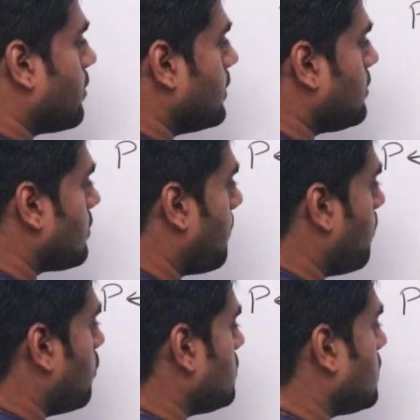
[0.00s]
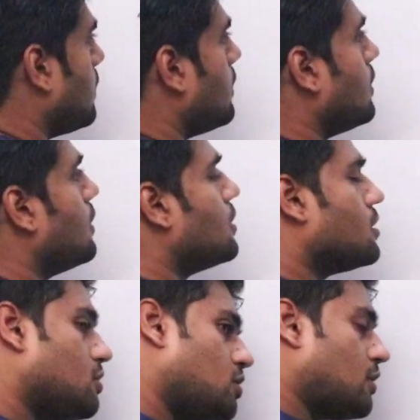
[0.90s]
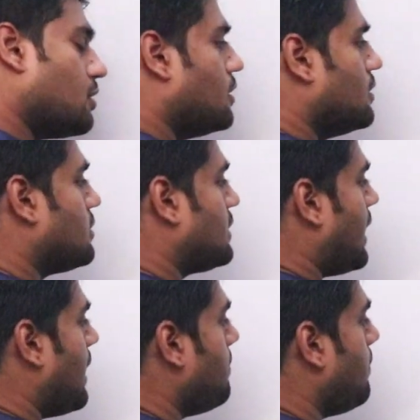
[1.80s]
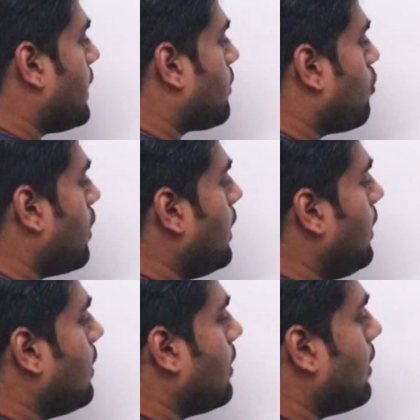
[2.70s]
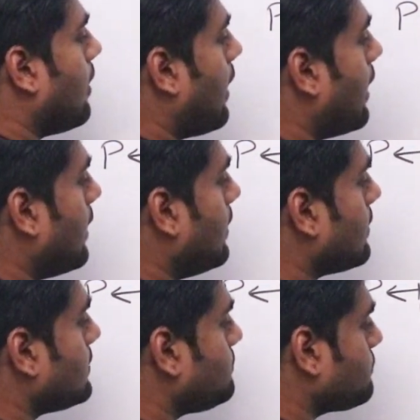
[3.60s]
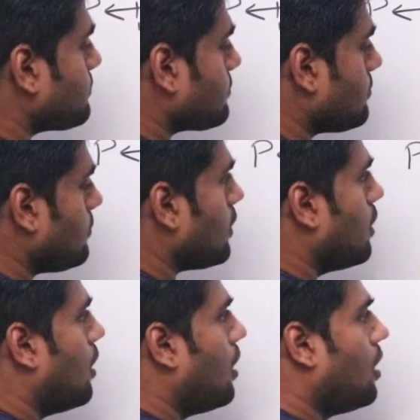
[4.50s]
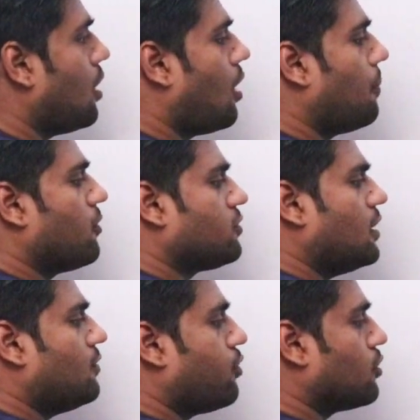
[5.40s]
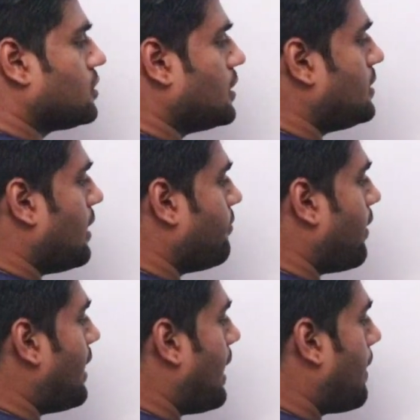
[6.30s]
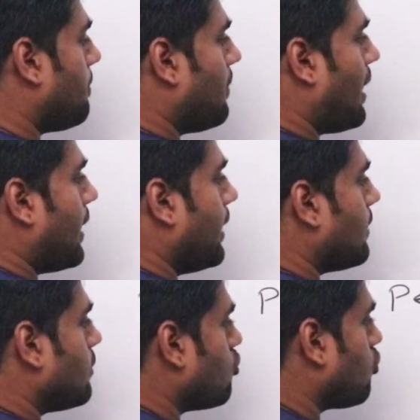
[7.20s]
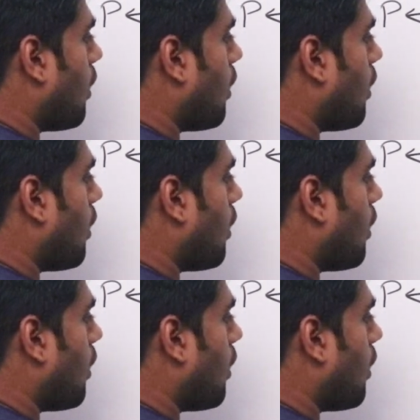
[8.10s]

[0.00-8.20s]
stress? Suppose same equal and opposite forces if I apply to